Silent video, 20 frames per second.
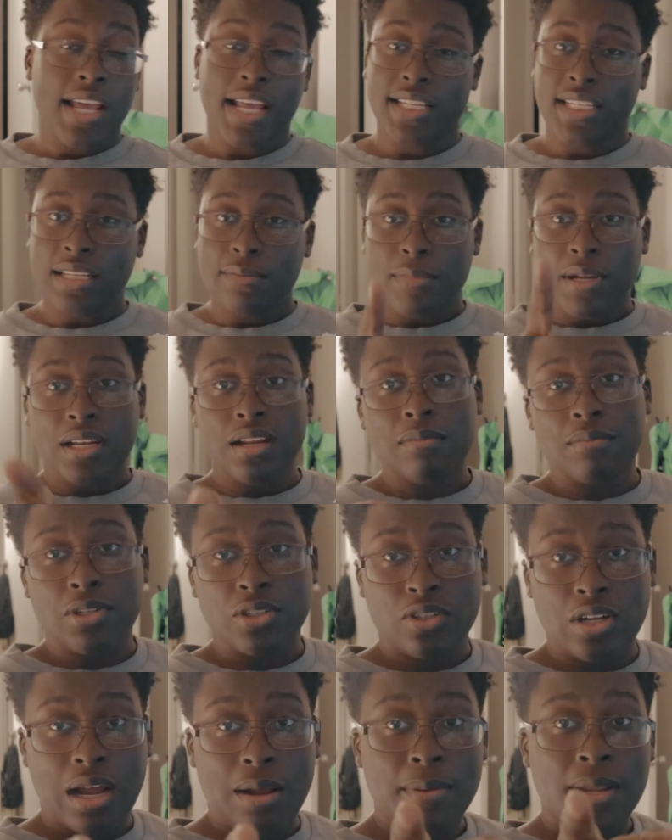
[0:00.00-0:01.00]
I see my
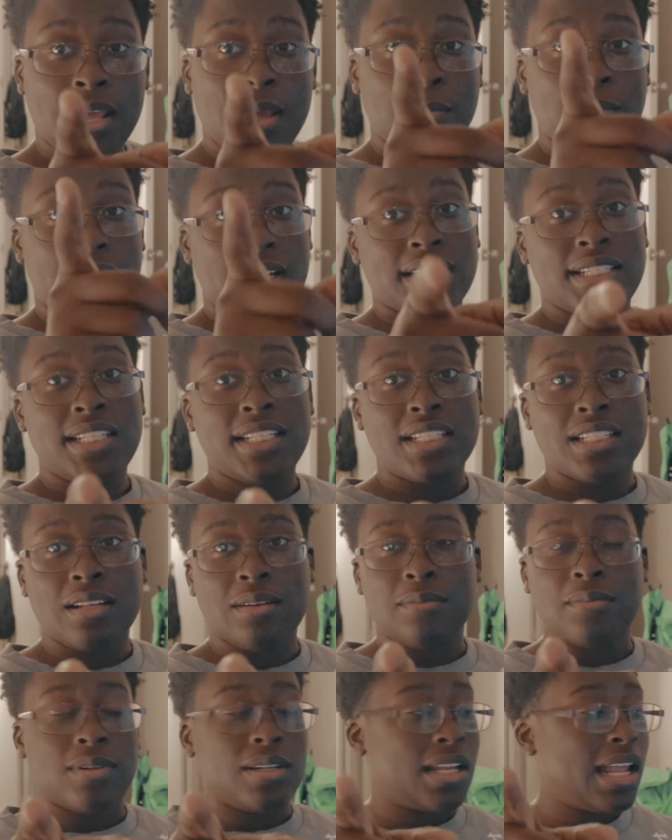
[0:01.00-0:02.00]
numbers drop, but I see
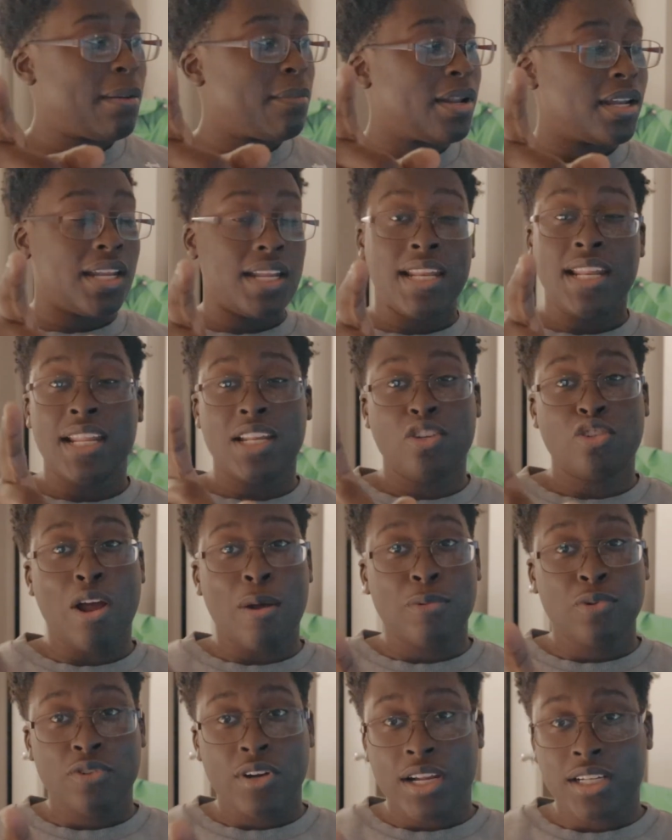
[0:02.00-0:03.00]
some, not my, it did
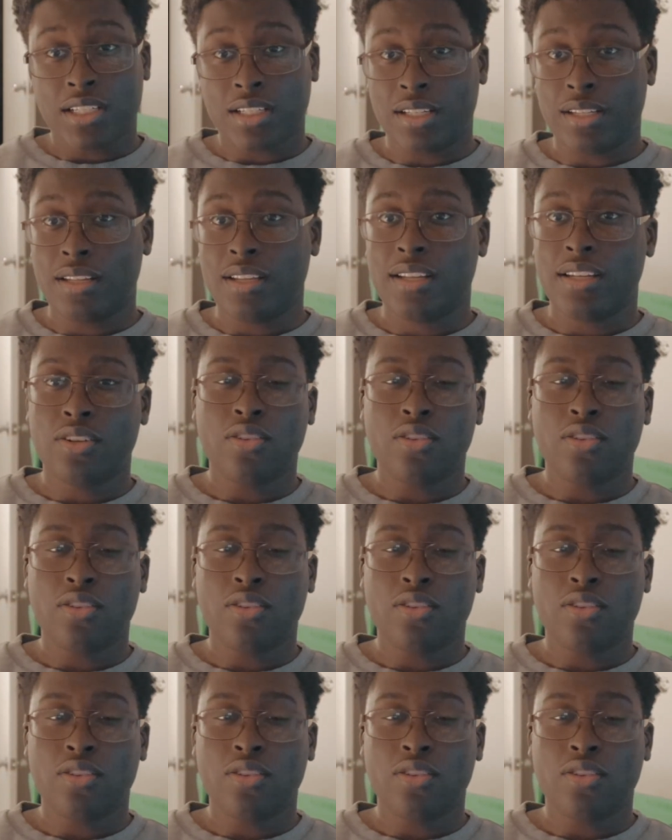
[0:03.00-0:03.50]
drop drastically.